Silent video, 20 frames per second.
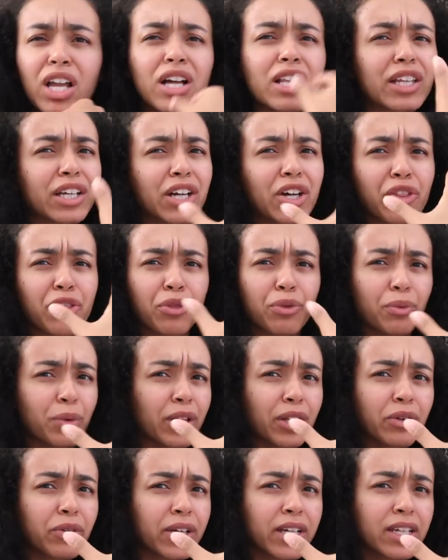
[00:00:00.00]
like a
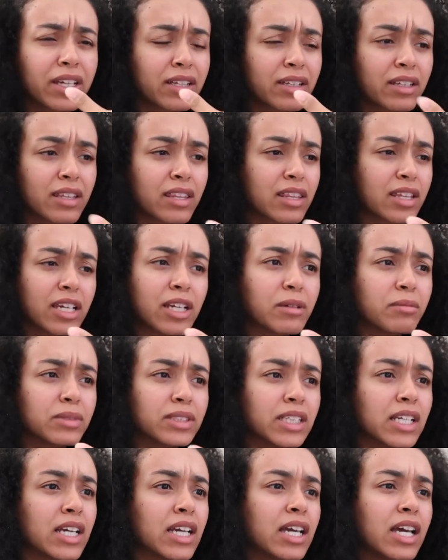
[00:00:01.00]
thrillery
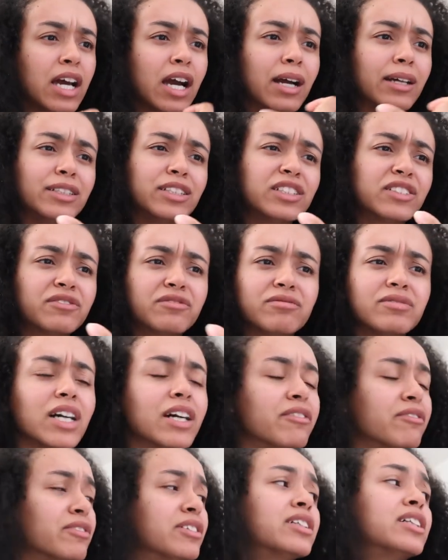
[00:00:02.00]
themed.
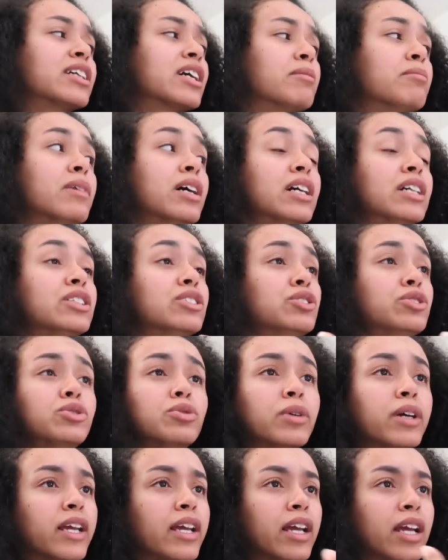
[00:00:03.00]
I feel like I'm not
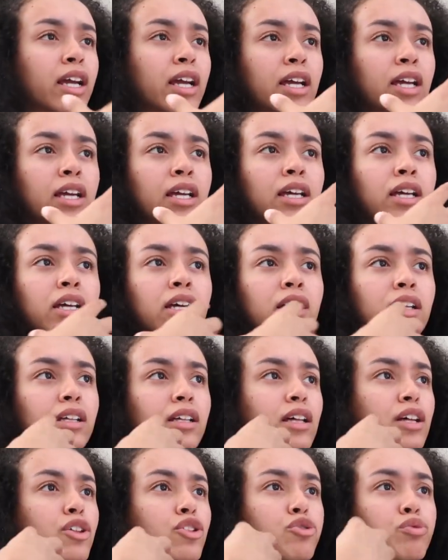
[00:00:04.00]
enjoying
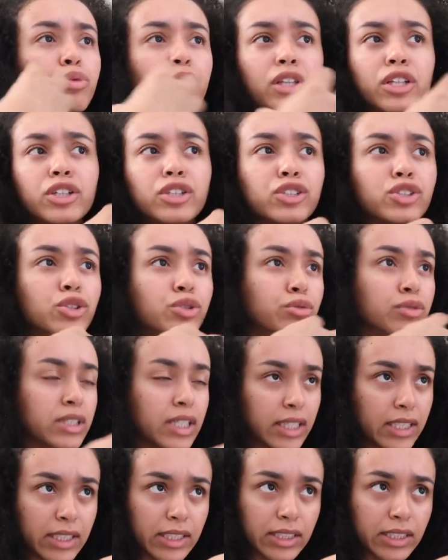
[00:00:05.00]
thrillers,
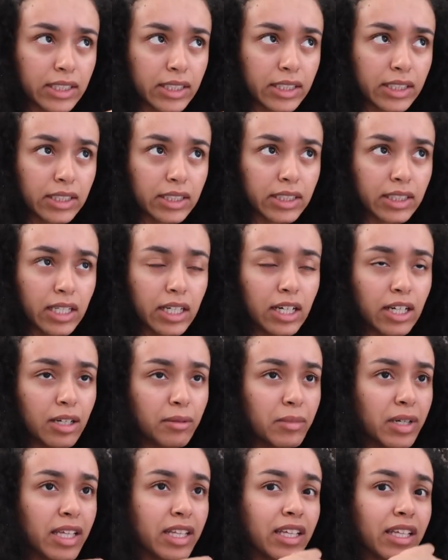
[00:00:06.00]
whodunits,
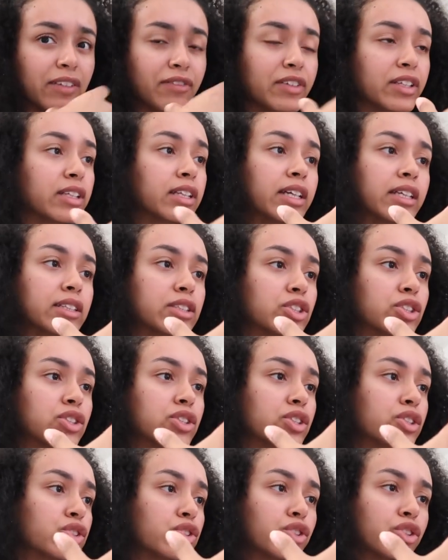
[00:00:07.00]
and I feel like
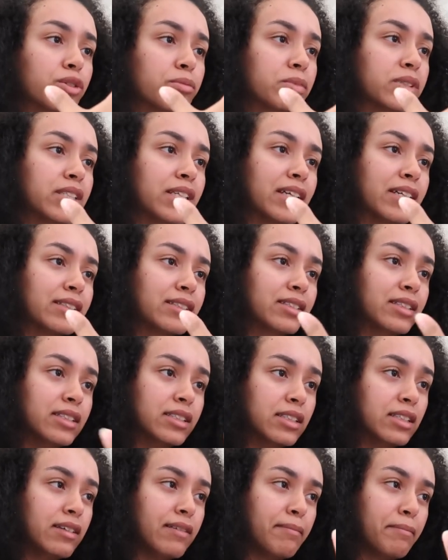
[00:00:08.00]
just the circumstance
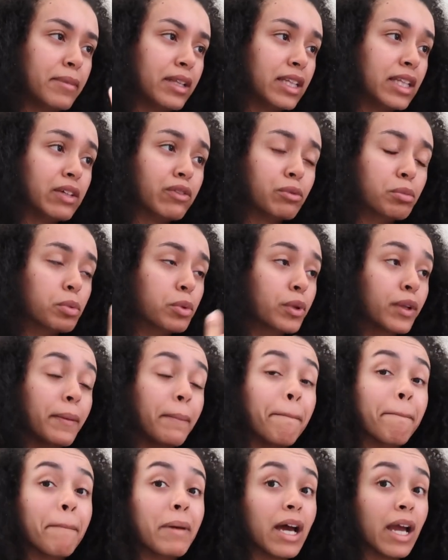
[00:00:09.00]
isn't believable
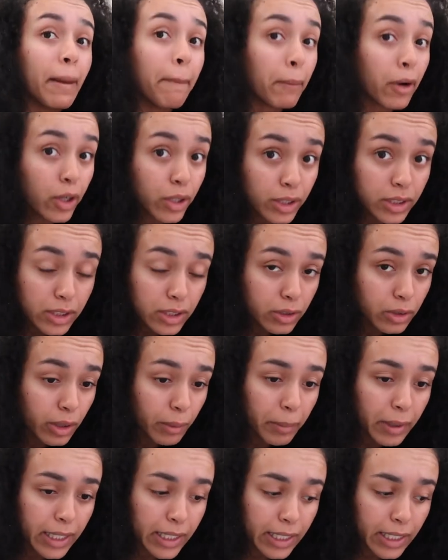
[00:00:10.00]
in my personal
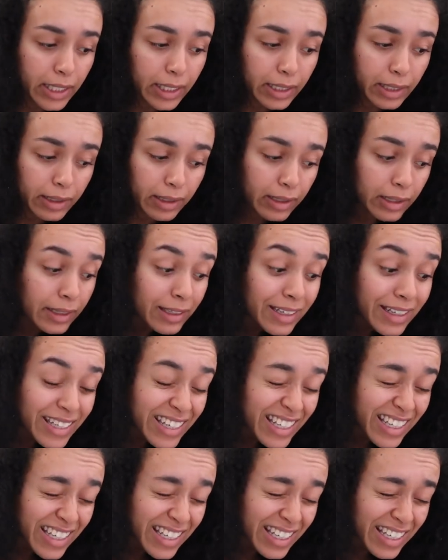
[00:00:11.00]

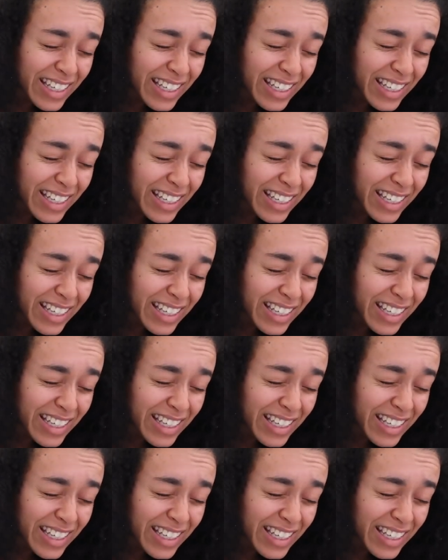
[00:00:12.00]
opinion.